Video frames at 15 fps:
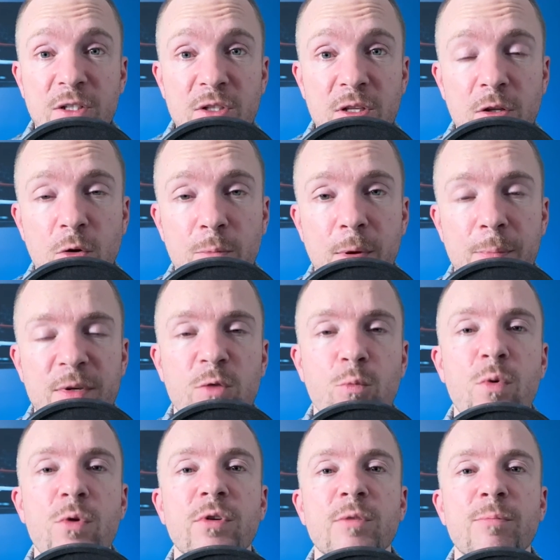us a little bit because
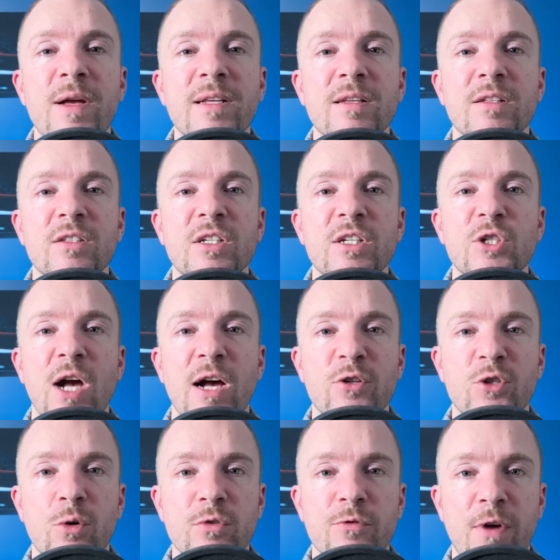we were expecting to see Jon
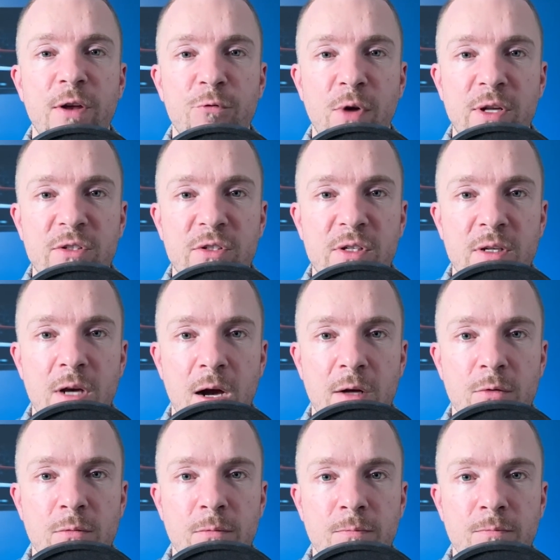Jones fight Francis Ngannou.
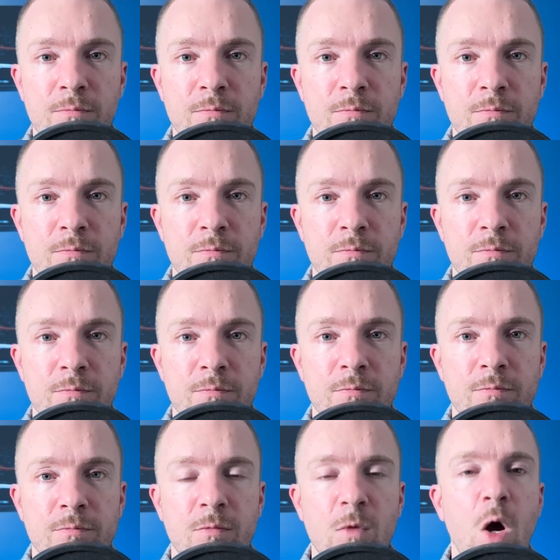
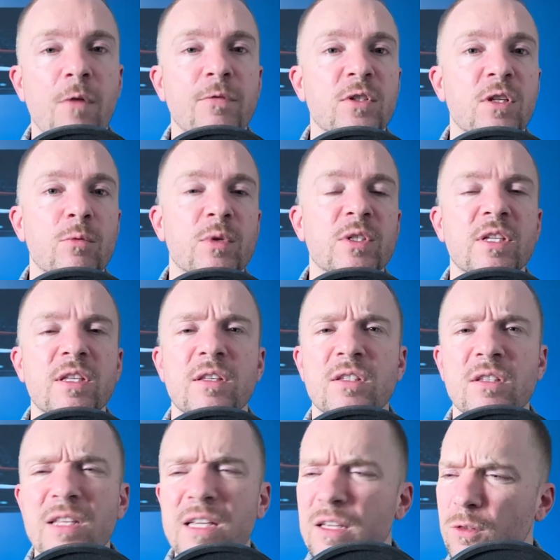Now, all of a sudden, we see this
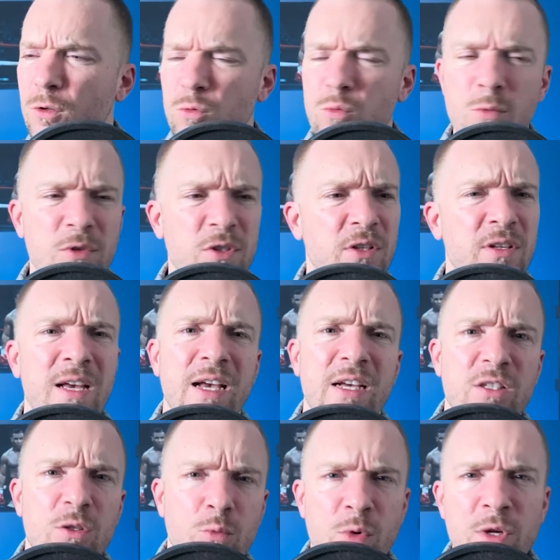leak and there's rumors.
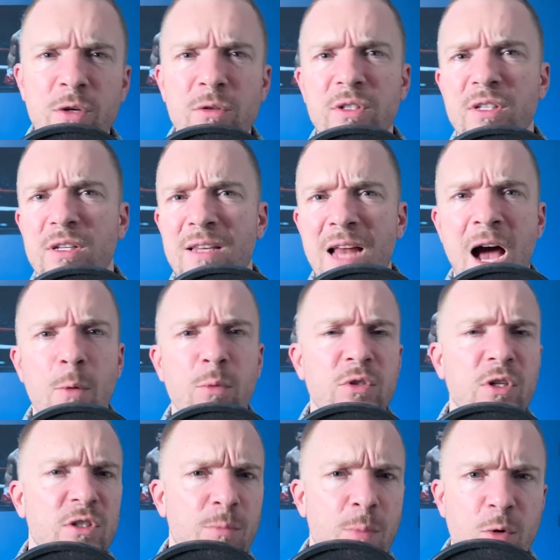Is it real? Is it not? Was
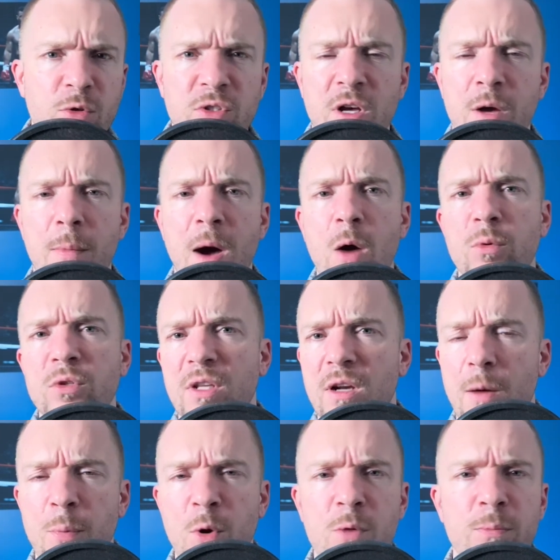that supposed to come out? Was it on
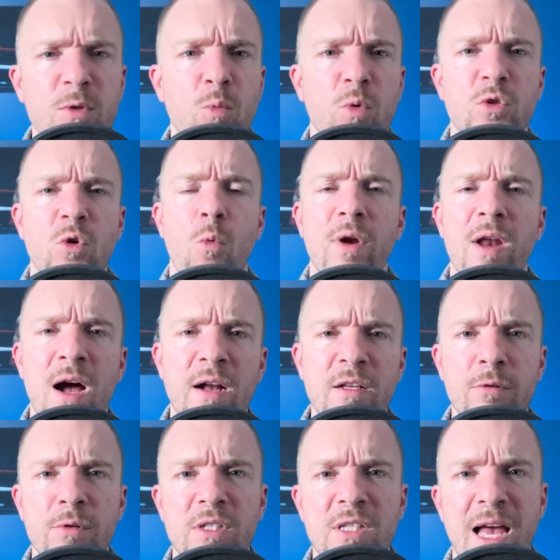purpose? What's going on
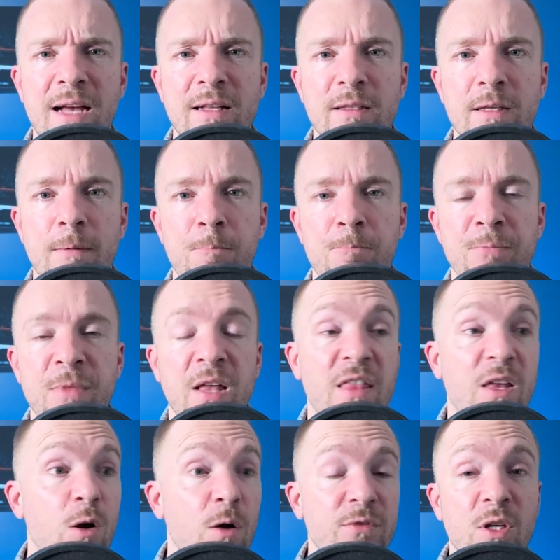here exactly? Then
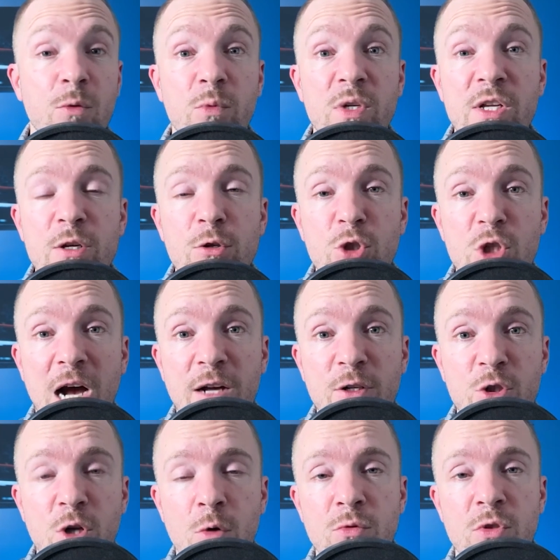all of a sudden, we hear Jon
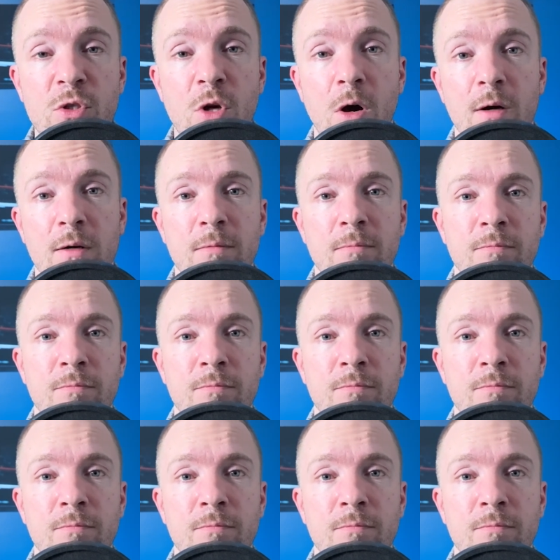Jones talk.